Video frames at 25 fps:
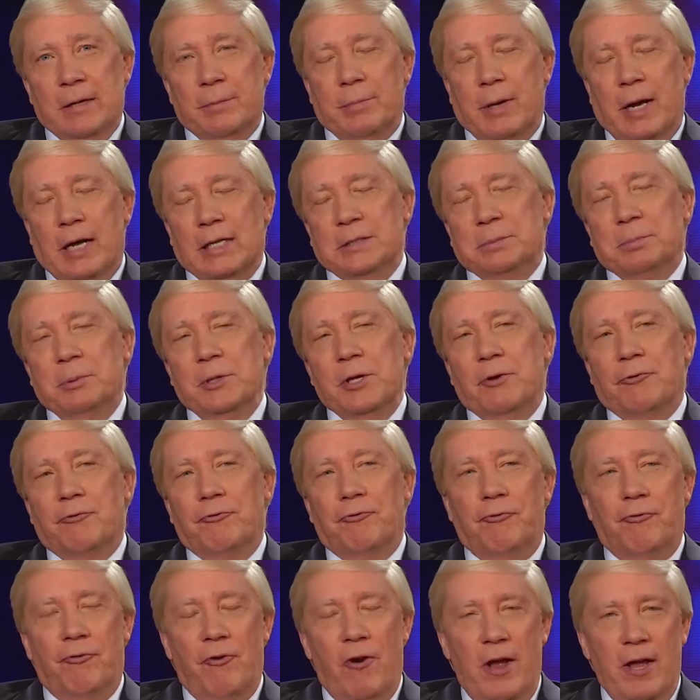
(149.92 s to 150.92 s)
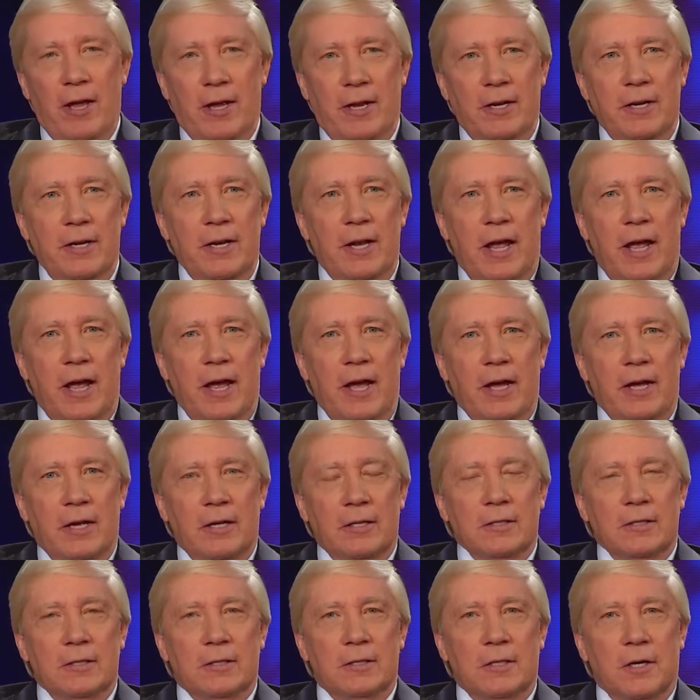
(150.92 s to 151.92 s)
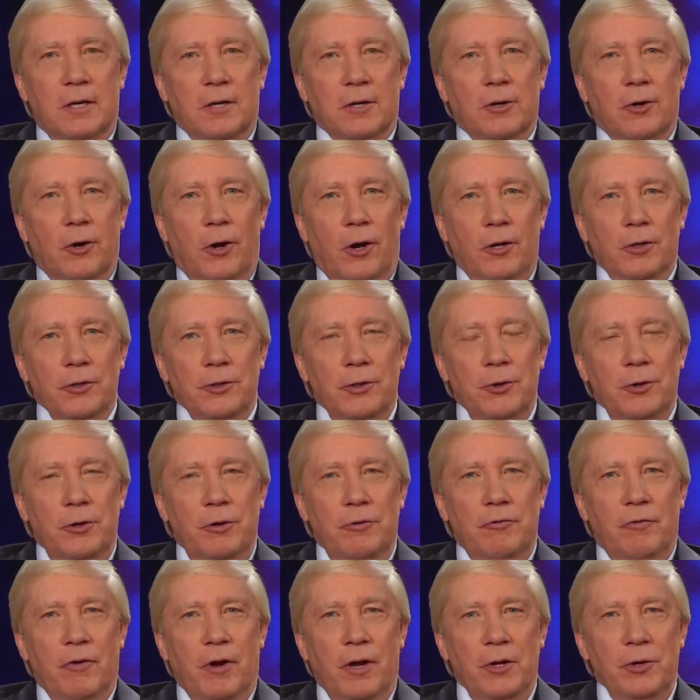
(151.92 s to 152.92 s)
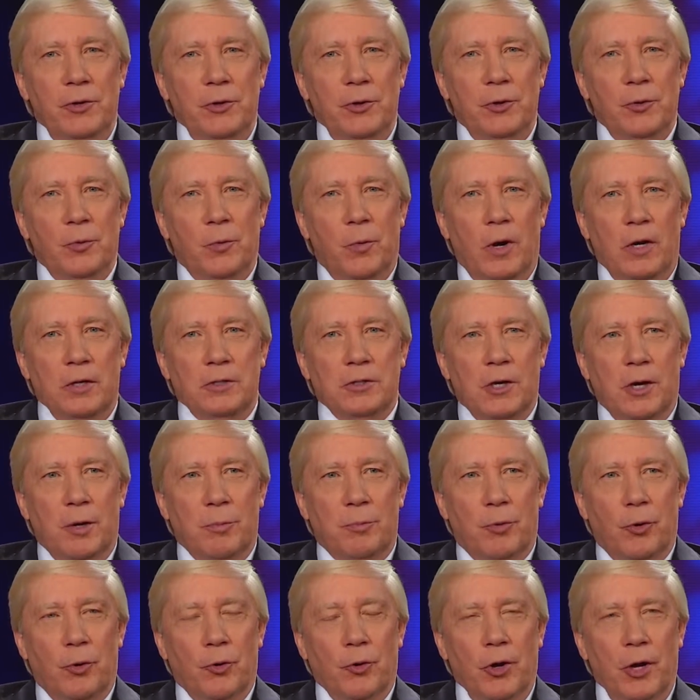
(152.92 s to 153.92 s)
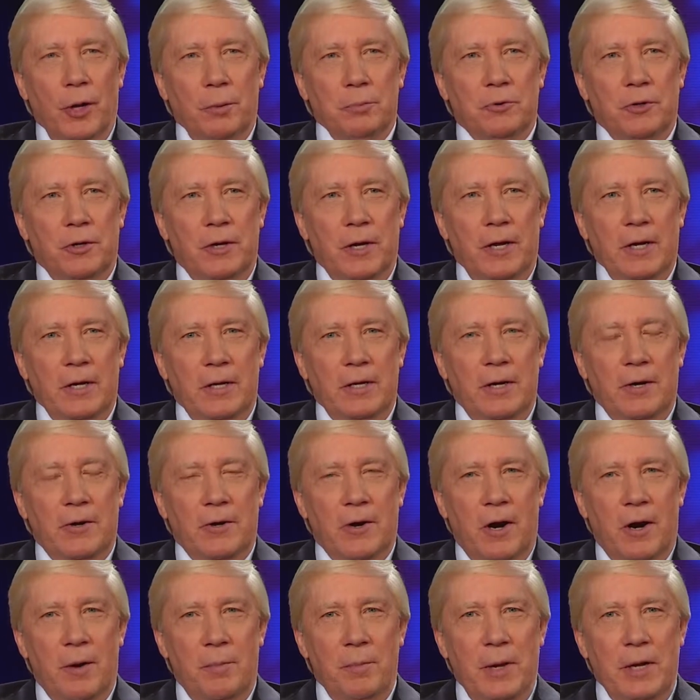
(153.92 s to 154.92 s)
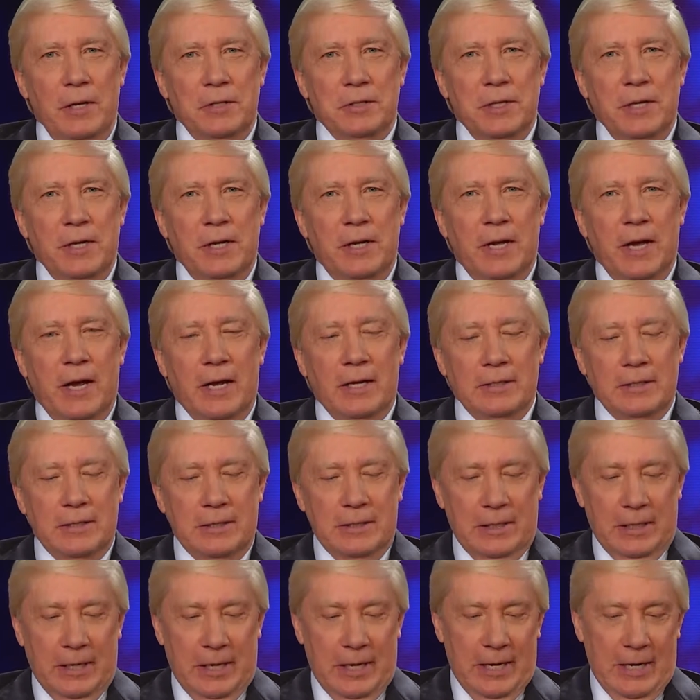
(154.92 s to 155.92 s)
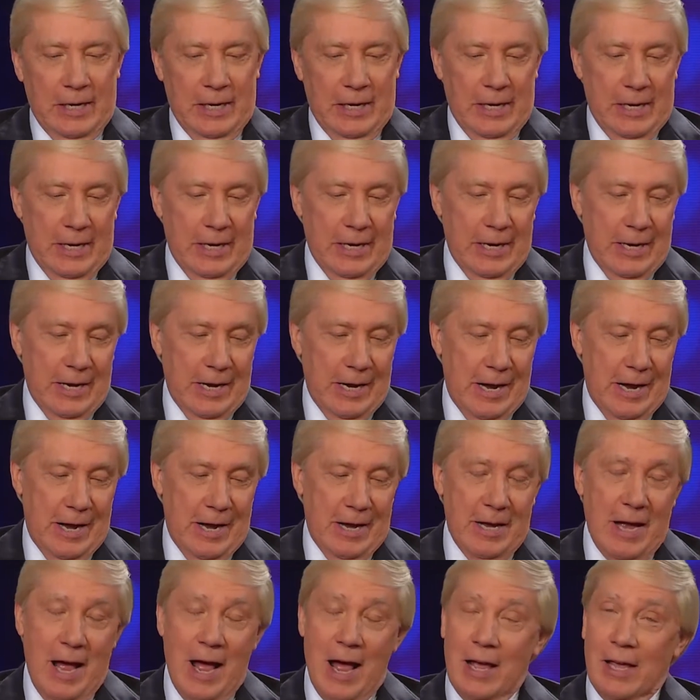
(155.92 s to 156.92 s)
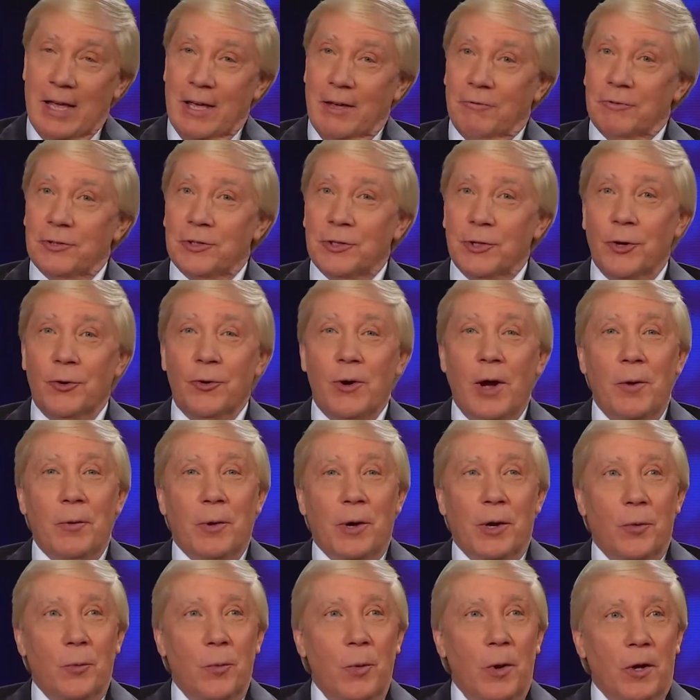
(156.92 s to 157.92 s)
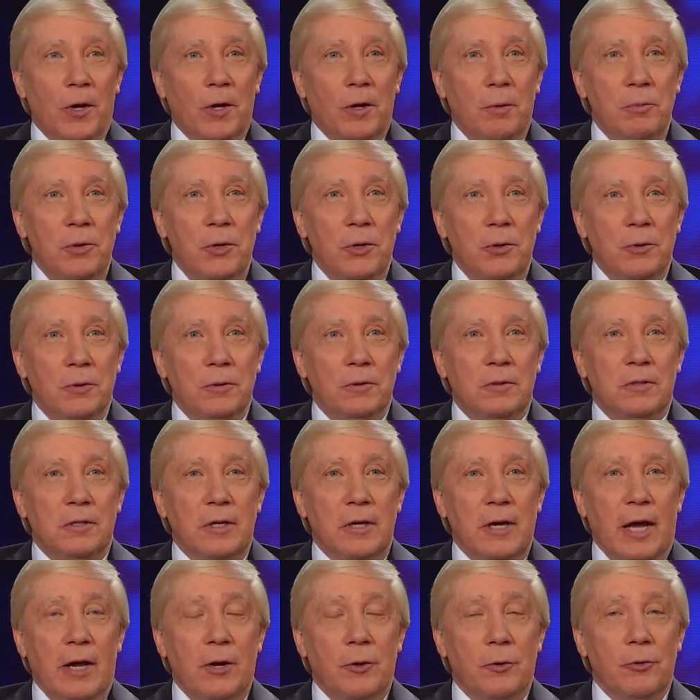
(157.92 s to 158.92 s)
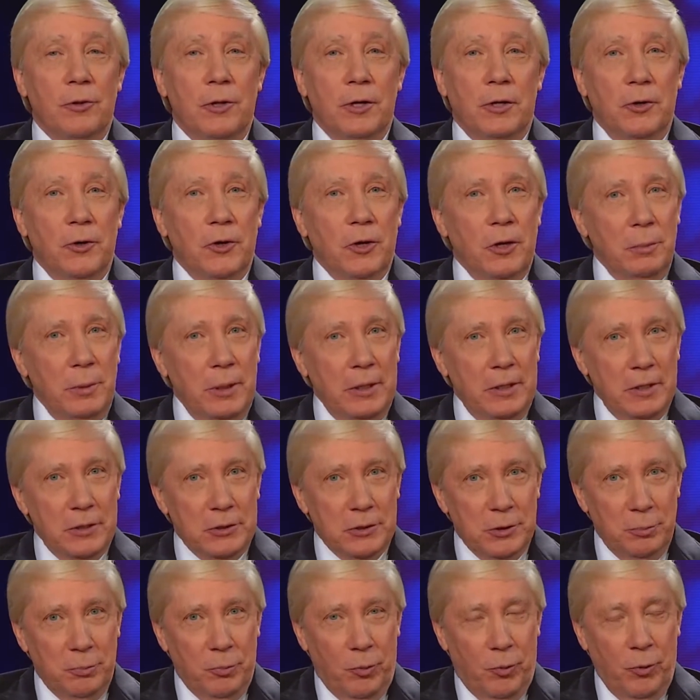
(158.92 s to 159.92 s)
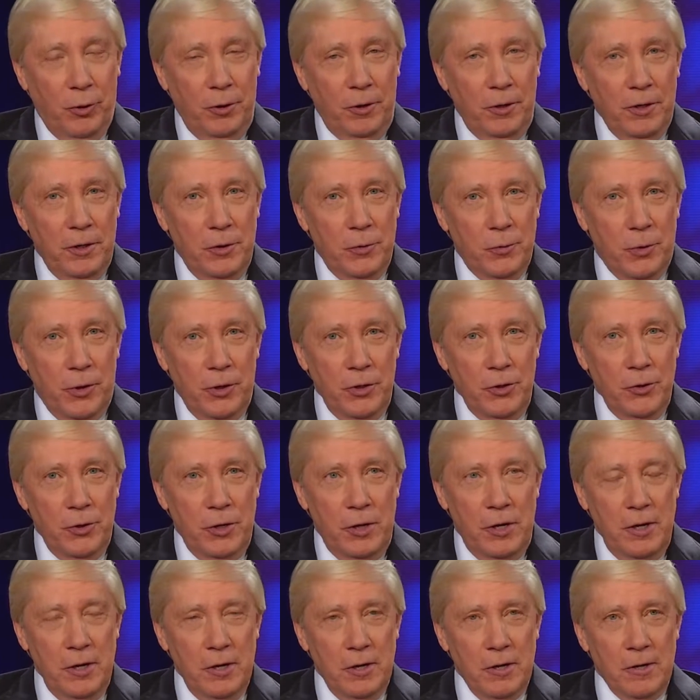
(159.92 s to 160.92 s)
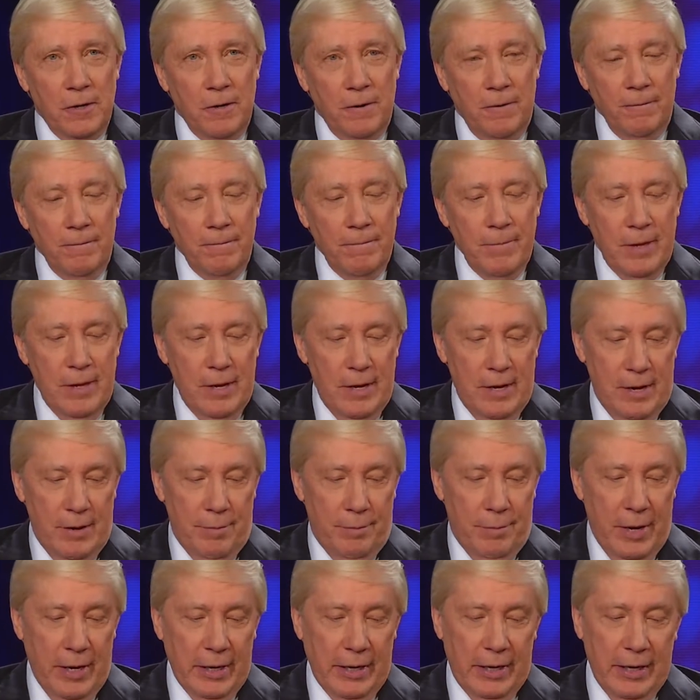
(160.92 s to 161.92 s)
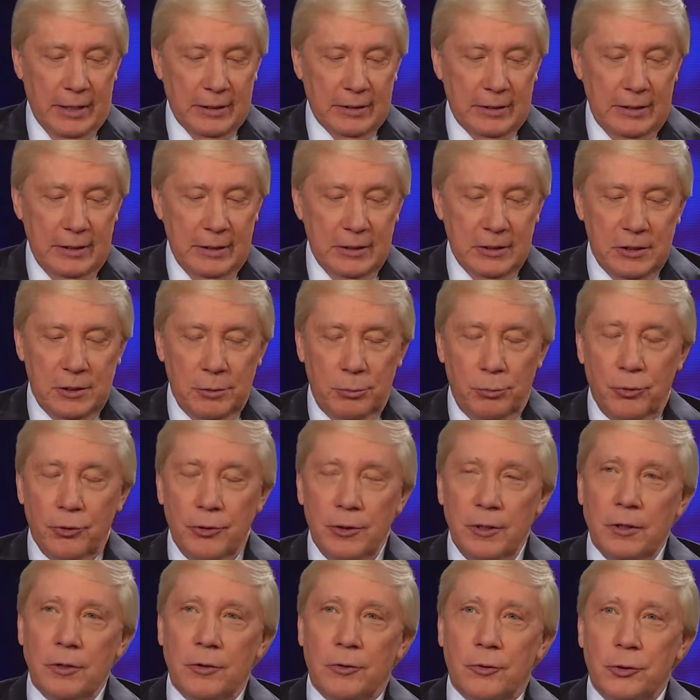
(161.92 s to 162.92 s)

Possibly a friend has called you and invited you to watch our program today and hear our amazing guest. If so, I want to welcome you and say I don't think you're going to be disappointed in what you hear. My guest is the brilliant